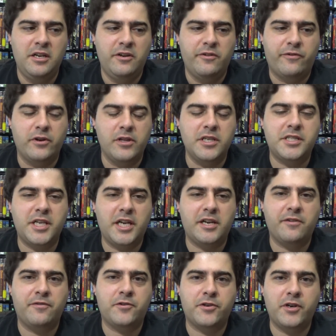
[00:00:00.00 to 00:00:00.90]
for the
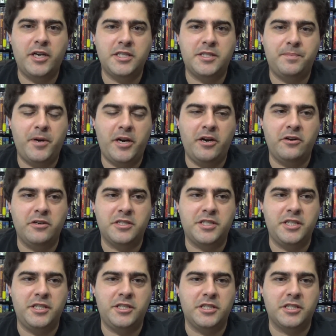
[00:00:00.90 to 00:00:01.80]
sake of
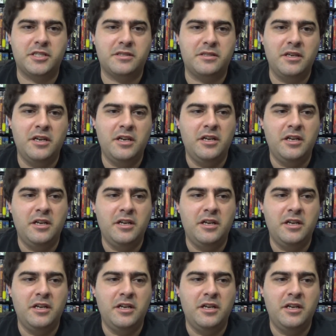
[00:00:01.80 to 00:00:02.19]
transparency, just,